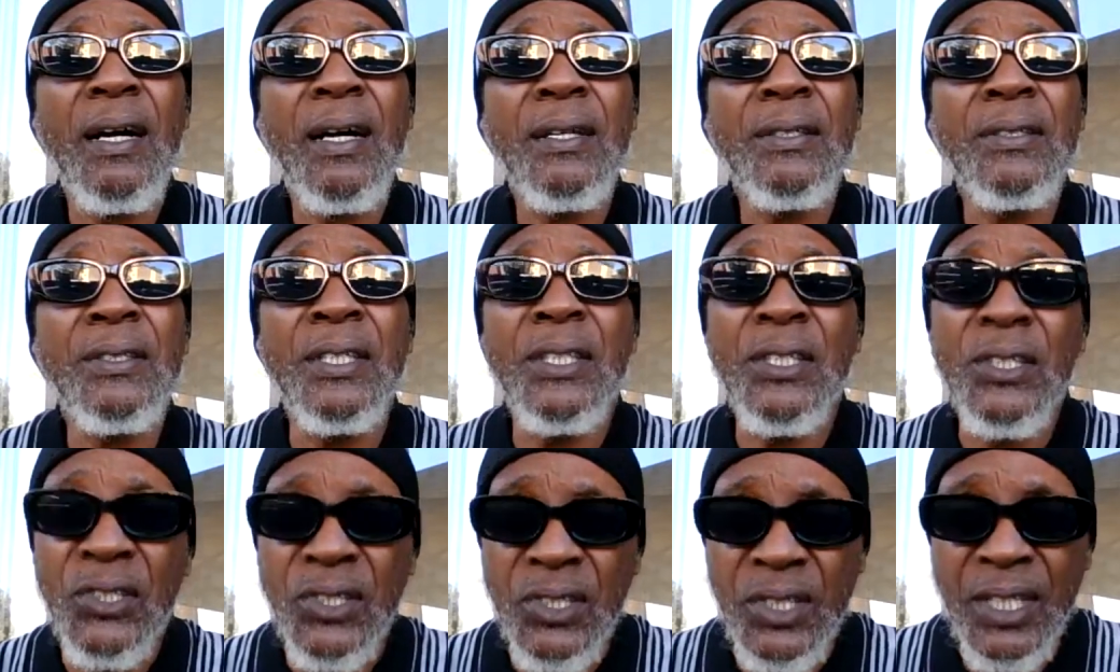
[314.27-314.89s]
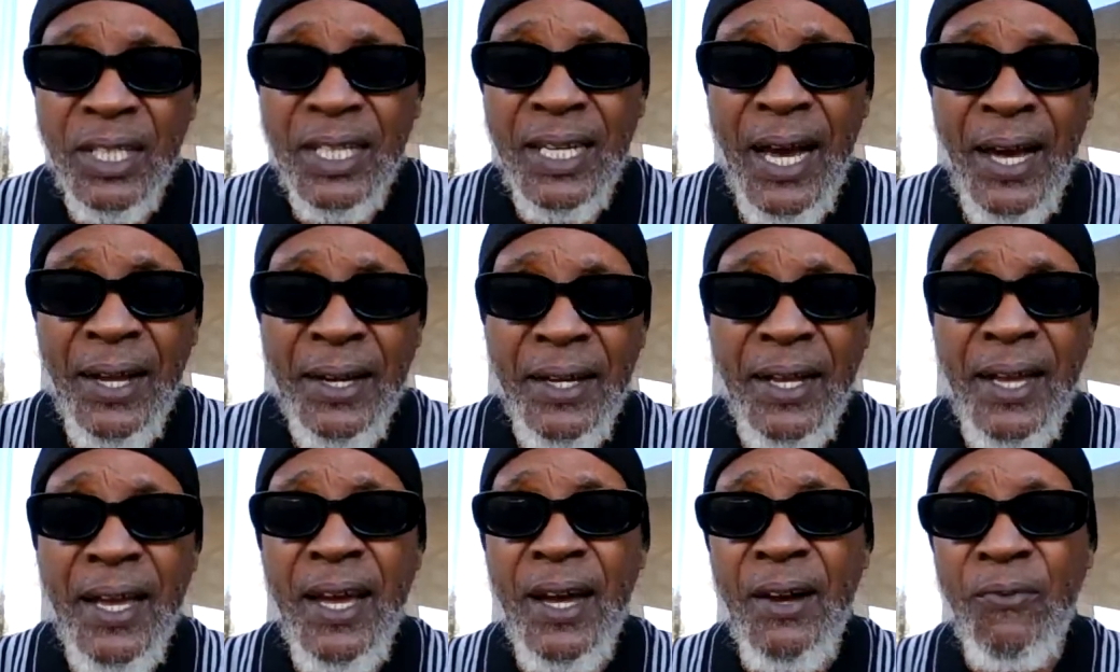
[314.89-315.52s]
did he sneak out of
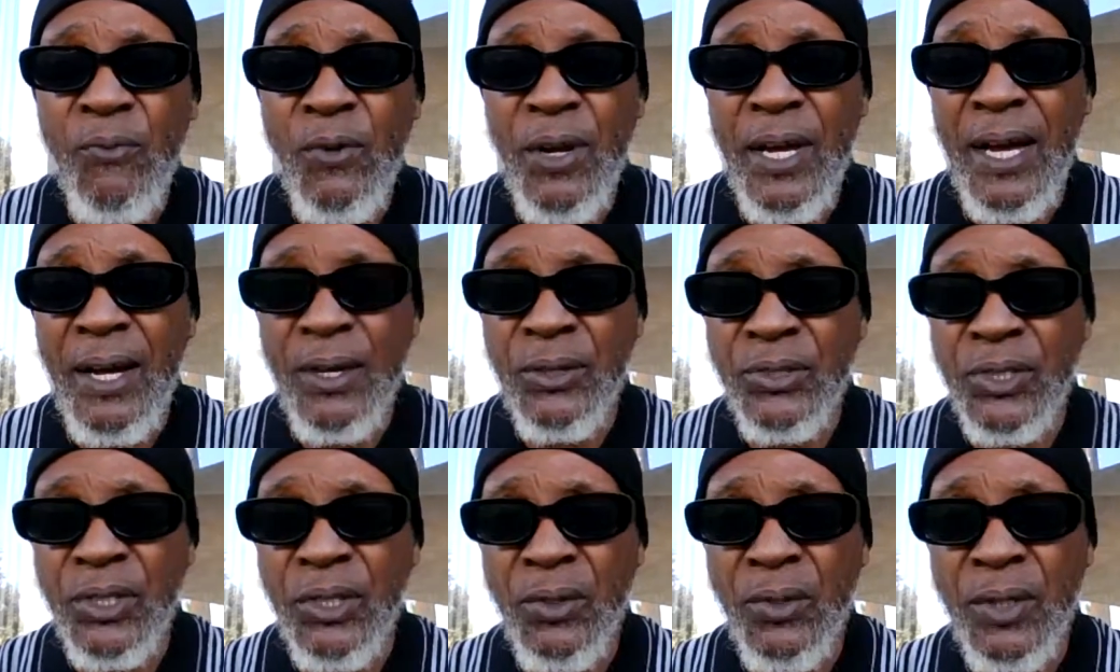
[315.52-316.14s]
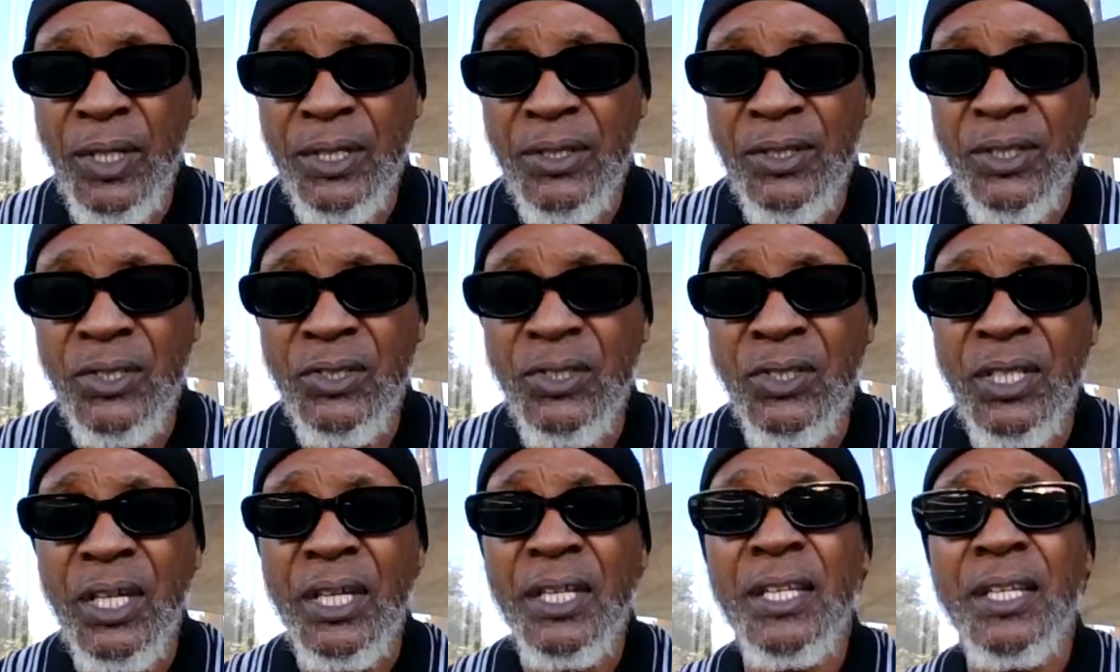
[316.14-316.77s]
the halfway house and go get this
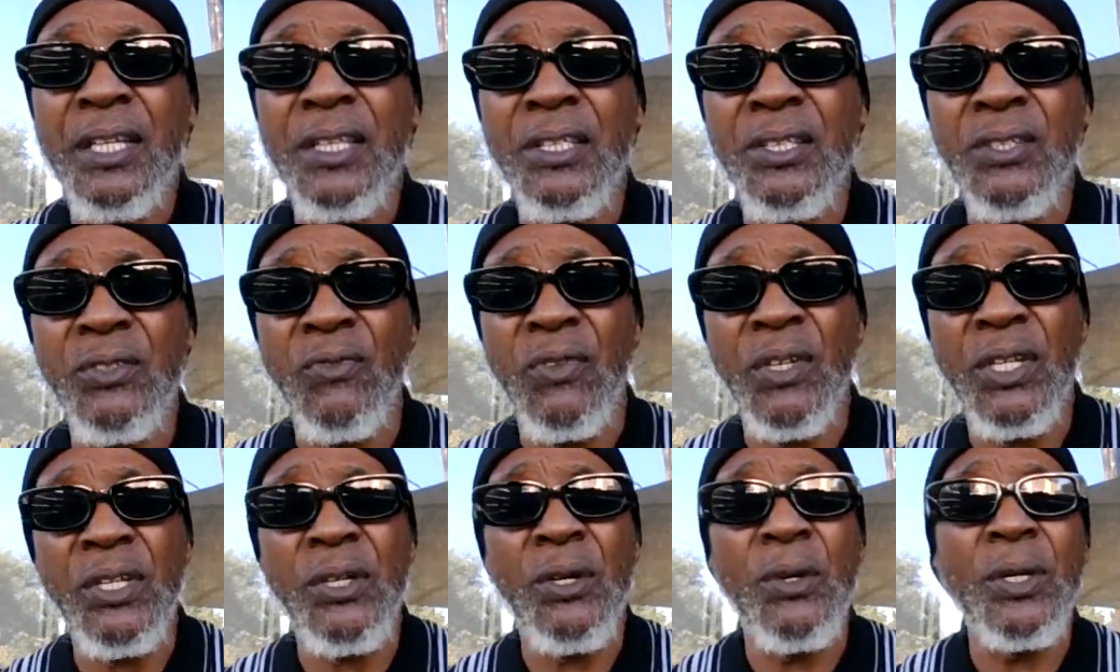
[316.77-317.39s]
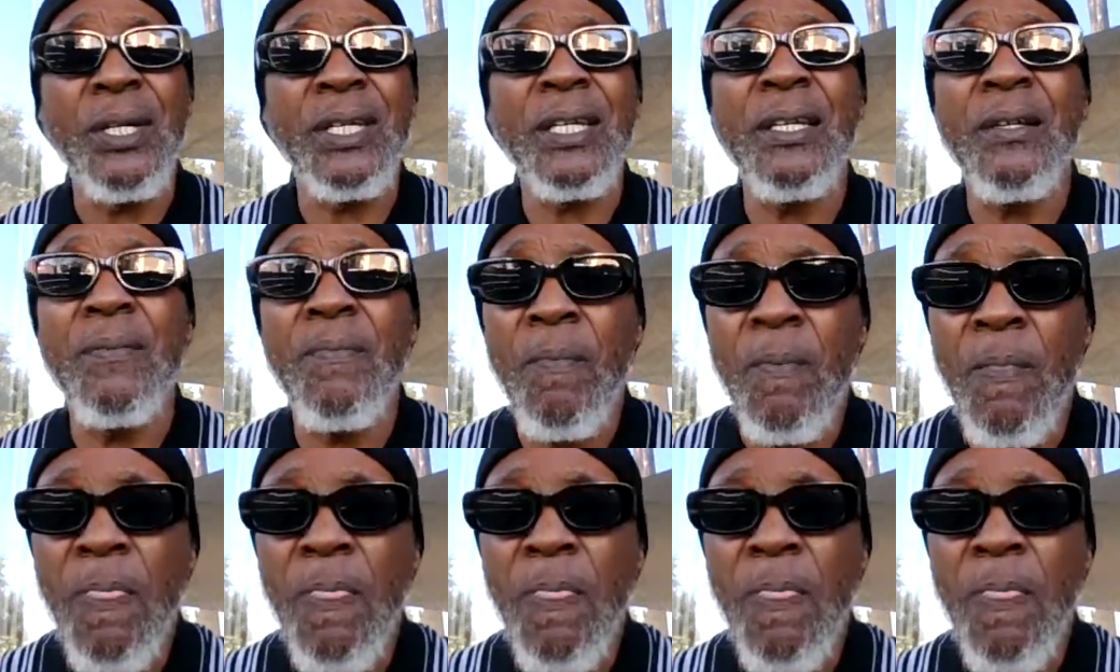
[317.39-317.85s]
done and he's videoing it?